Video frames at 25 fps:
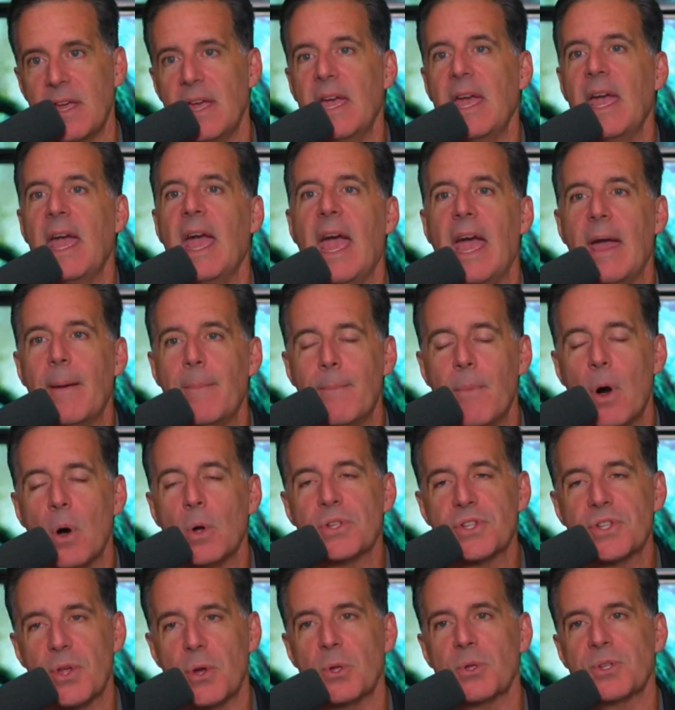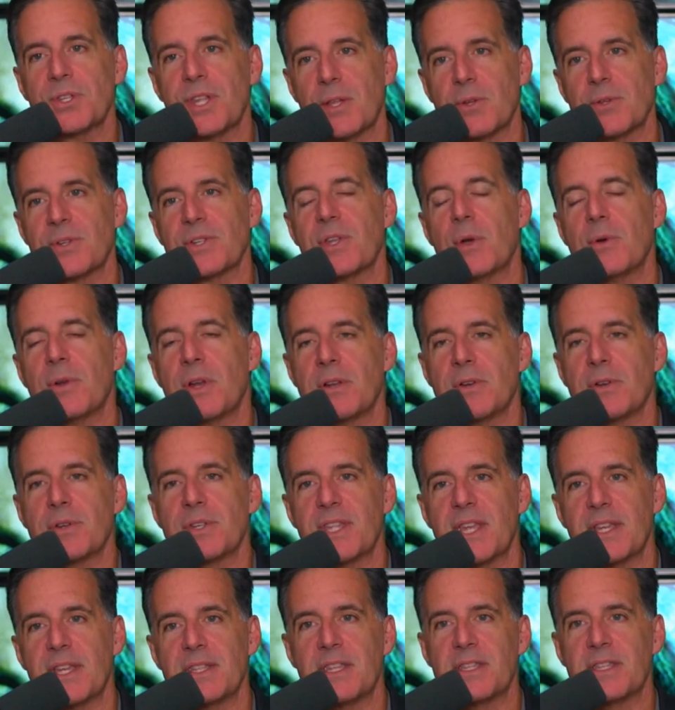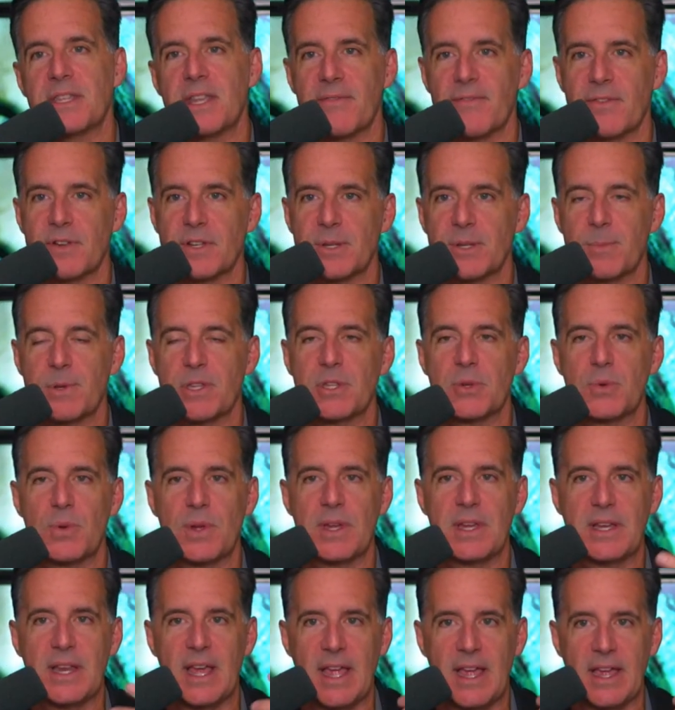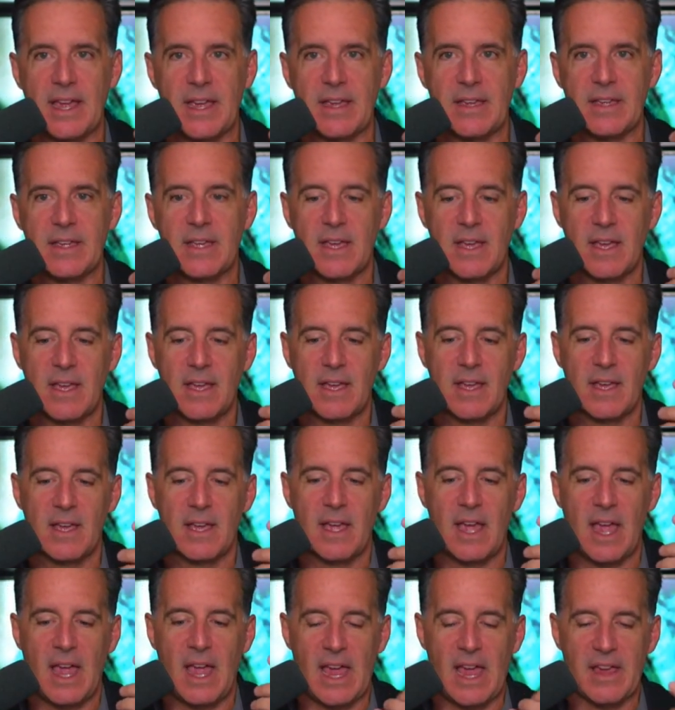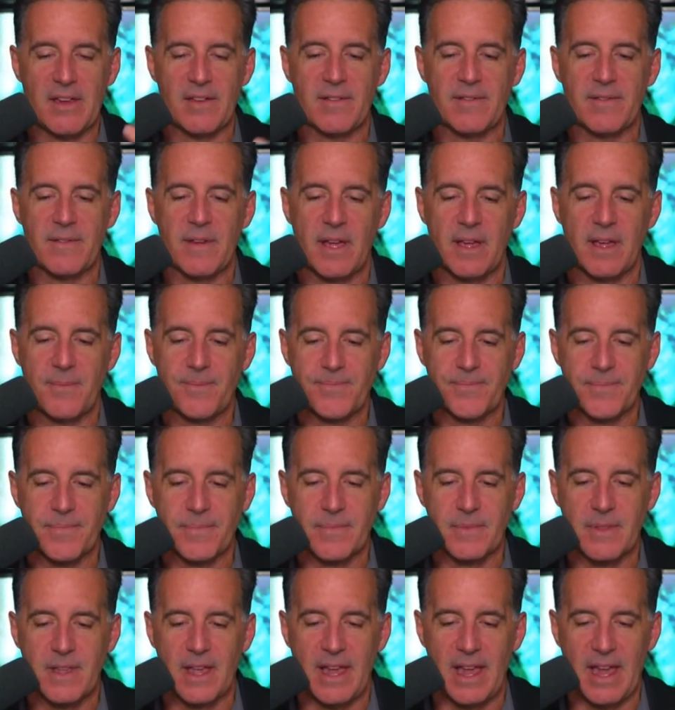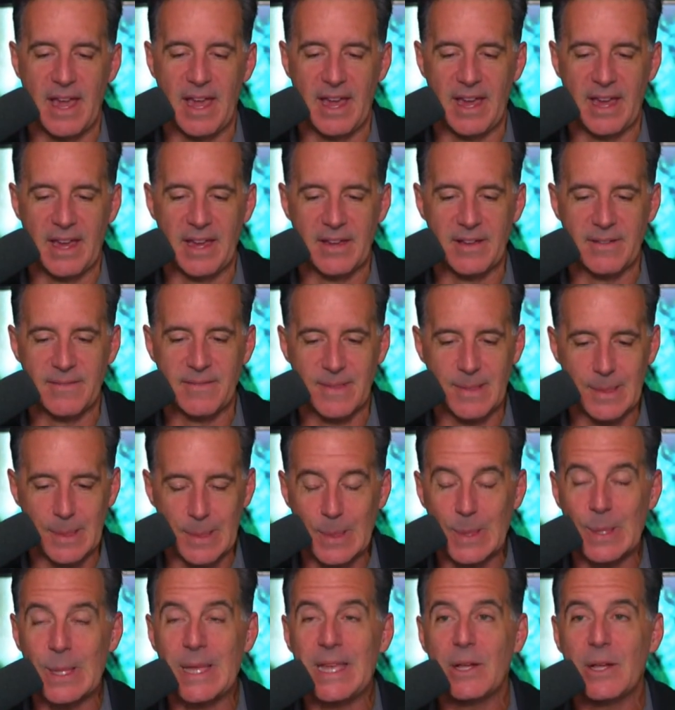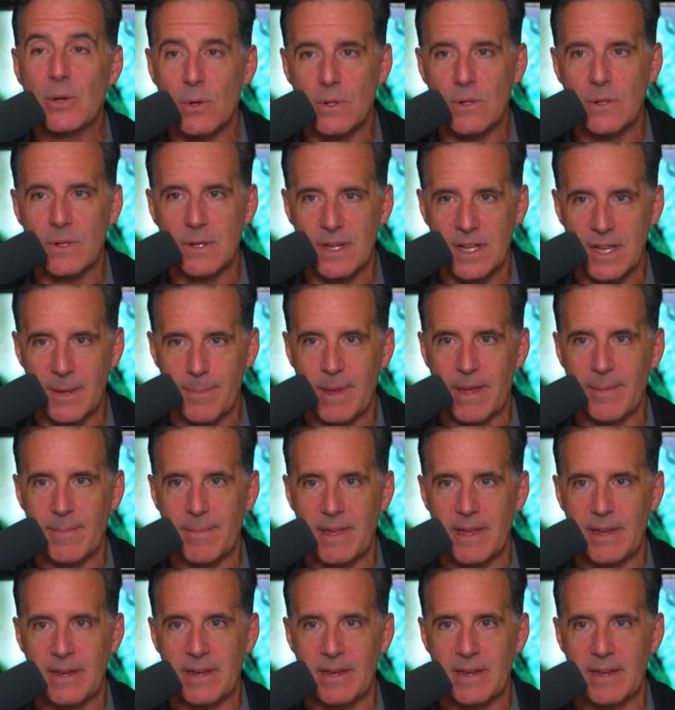And most wholesalers don't understand the difference between a a a legal commitment